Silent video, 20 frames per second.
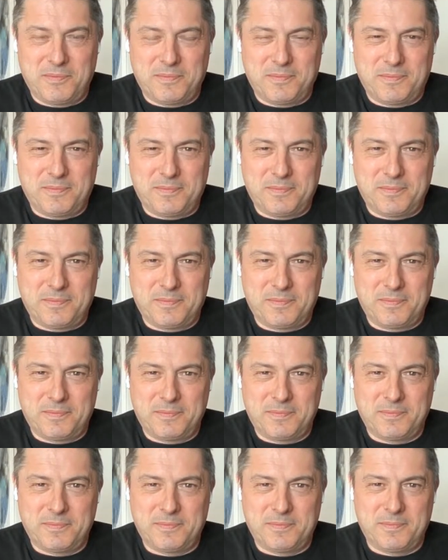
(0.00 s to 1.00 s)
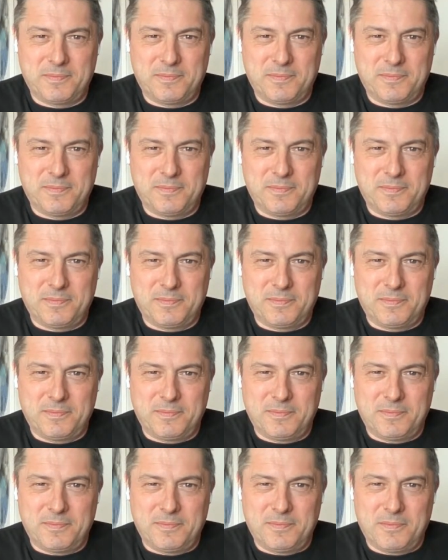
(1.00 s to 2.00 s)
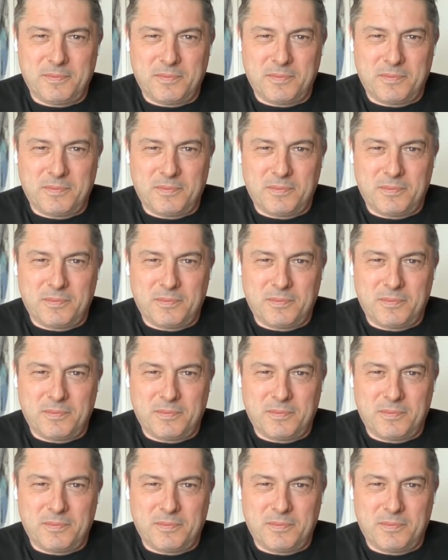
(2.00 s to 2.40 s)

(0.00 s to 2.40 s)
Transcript: No words are spoken by the person on screen.